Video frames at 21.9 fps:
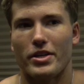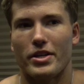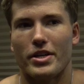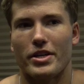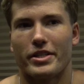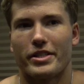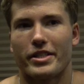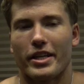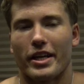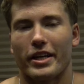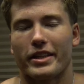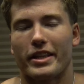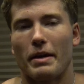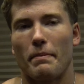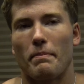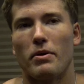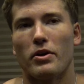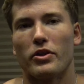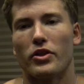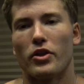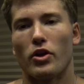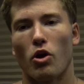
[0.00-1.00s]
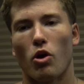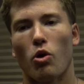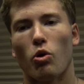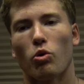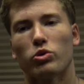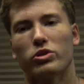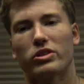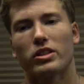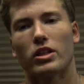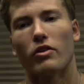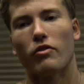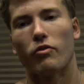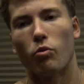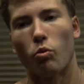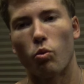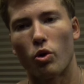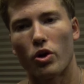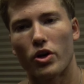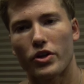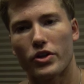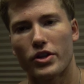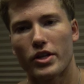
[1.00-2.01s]
It's like they put their whole
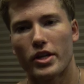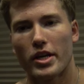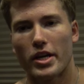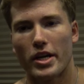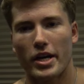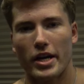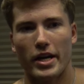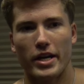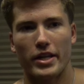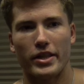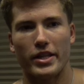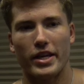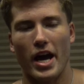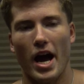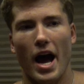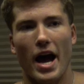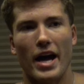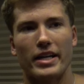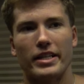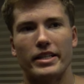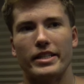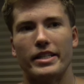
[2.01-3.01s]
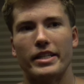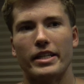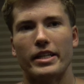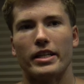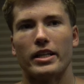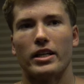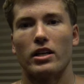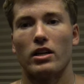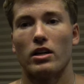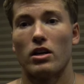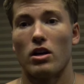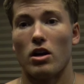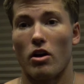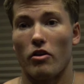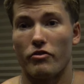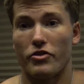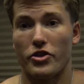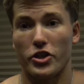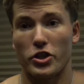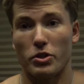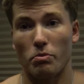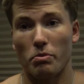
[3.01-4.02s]
self-worth in the idea
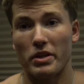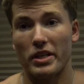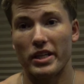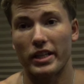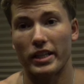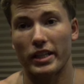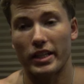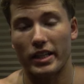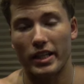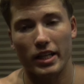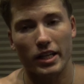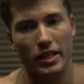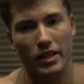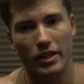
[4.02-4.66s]
of just being